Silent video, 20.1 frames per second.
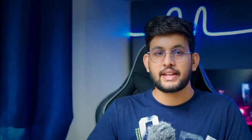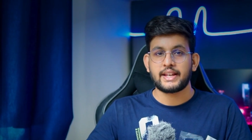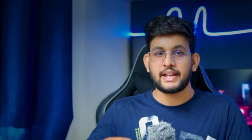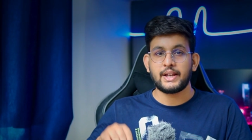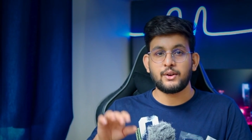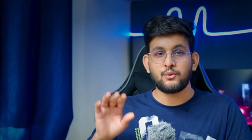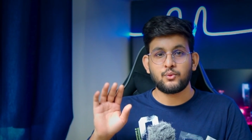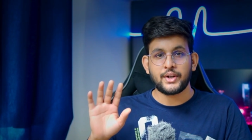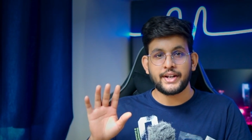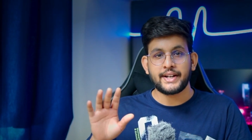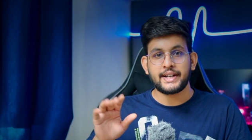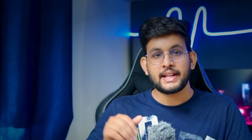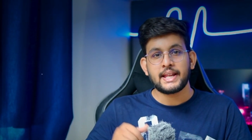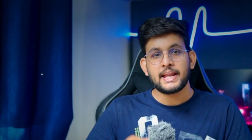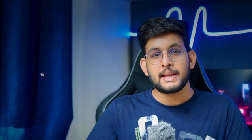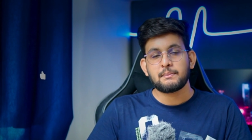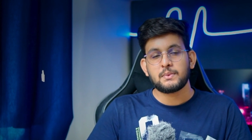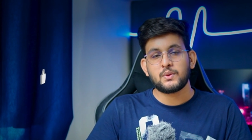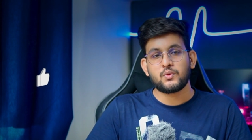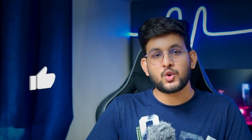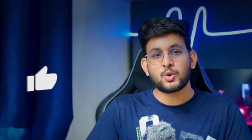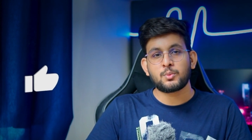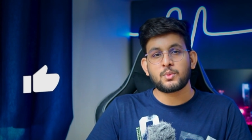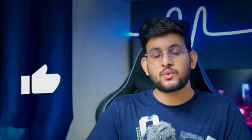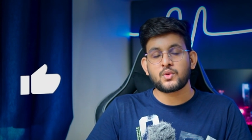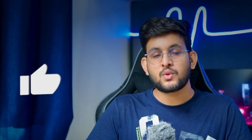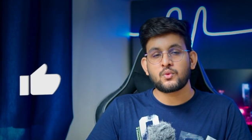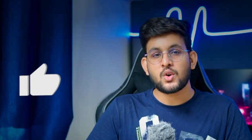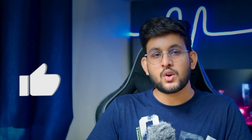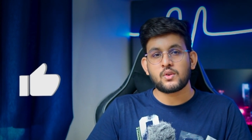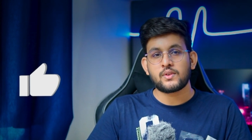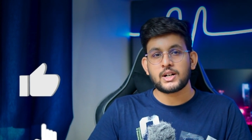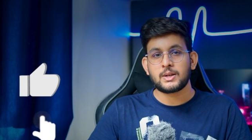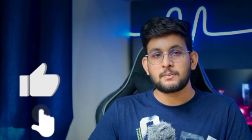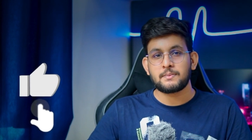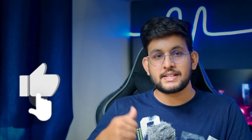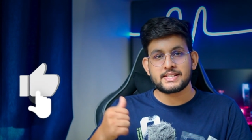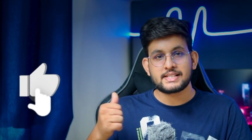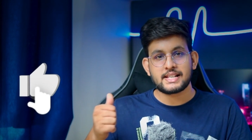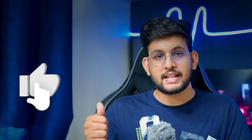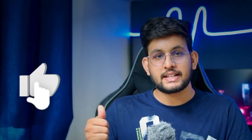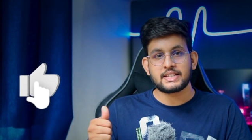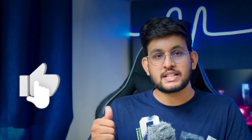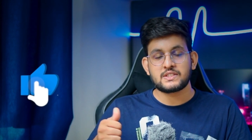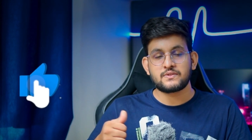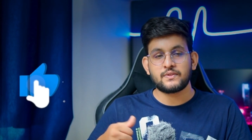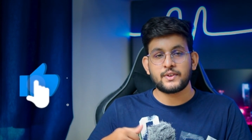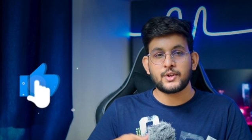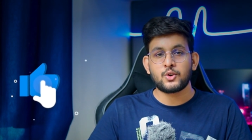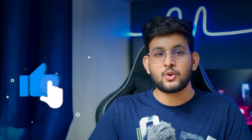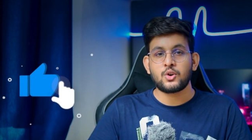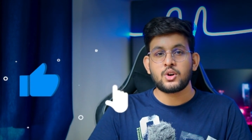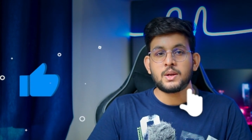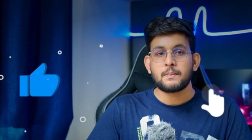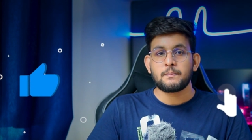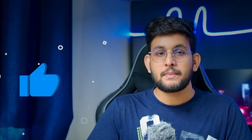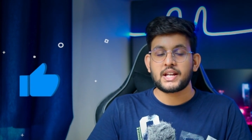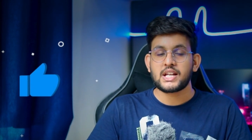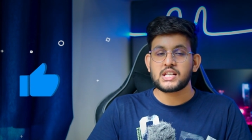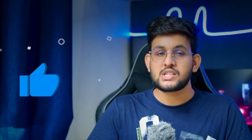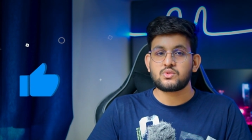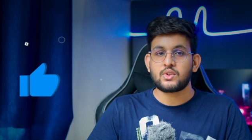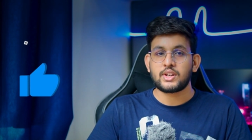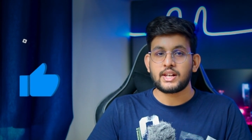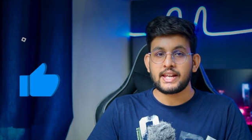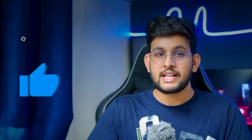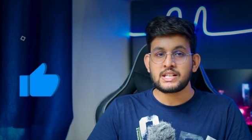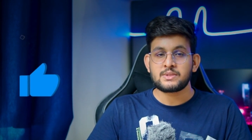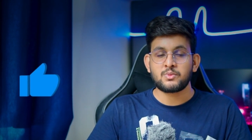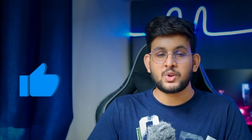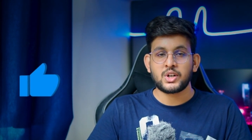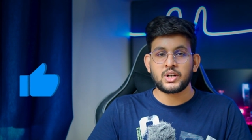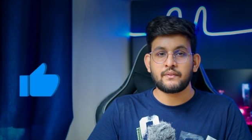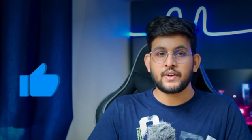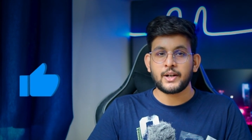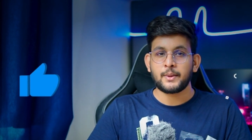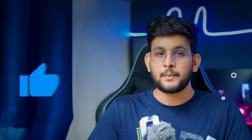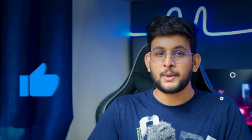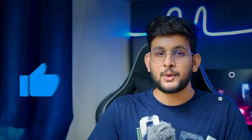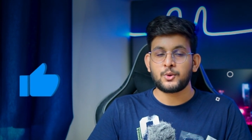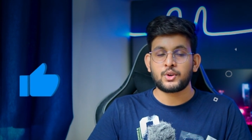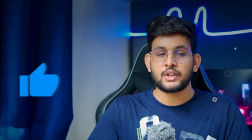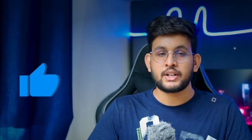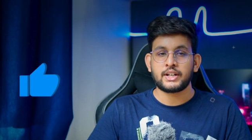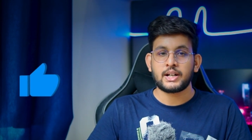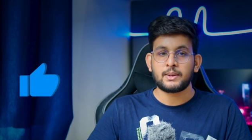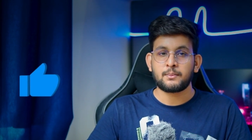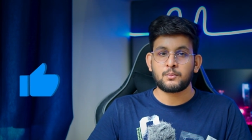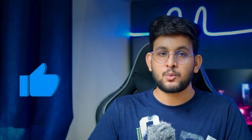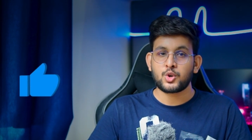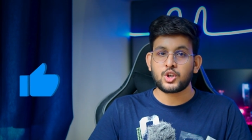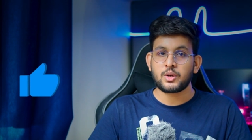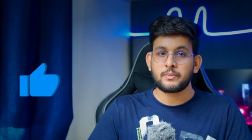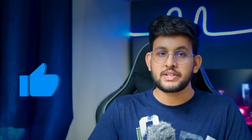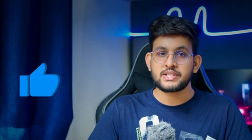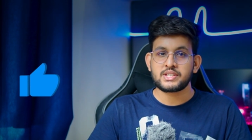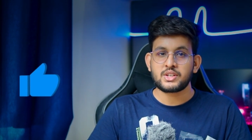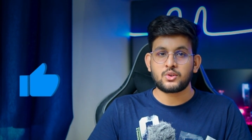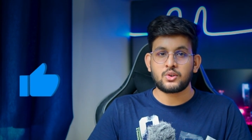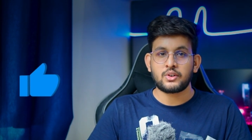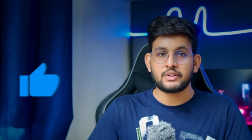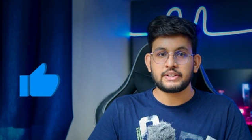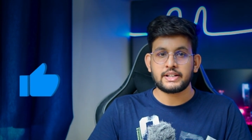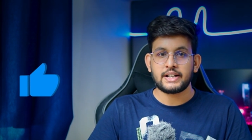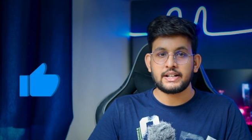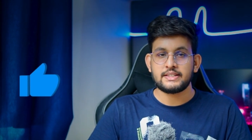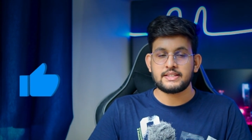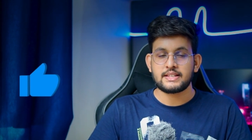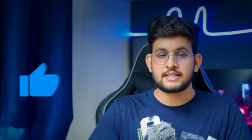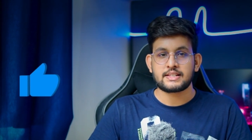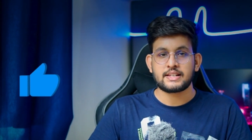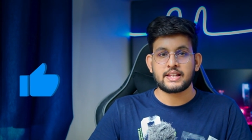Hey wait, before moving forward please like this video because your likes motivate me to create more amazing content just